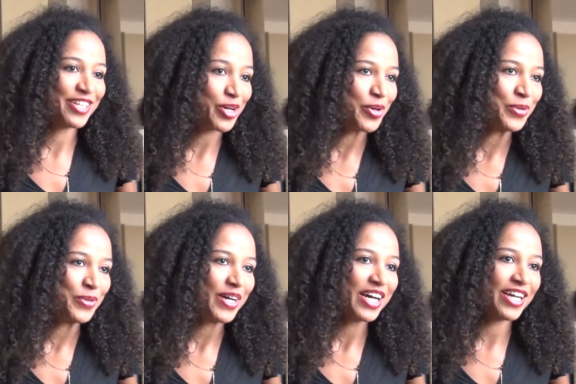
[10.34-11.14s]

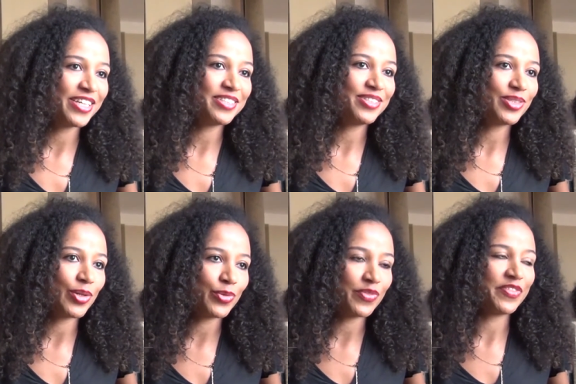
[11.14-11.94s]
no. I
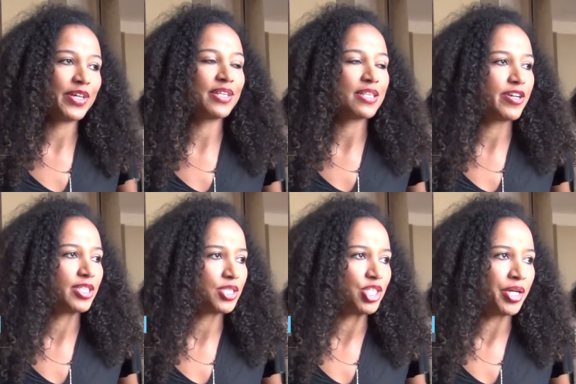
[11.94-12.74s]
don't feel that there
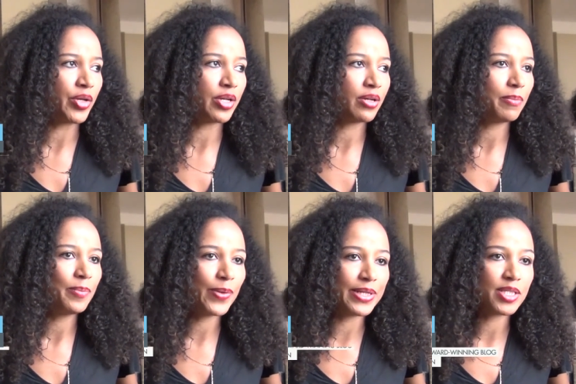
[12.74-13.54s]
is a genuine
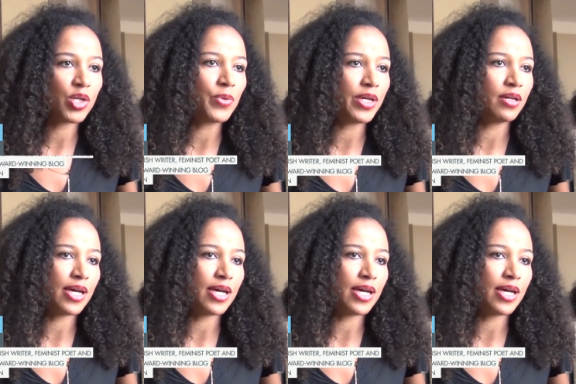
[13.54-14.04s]
political will.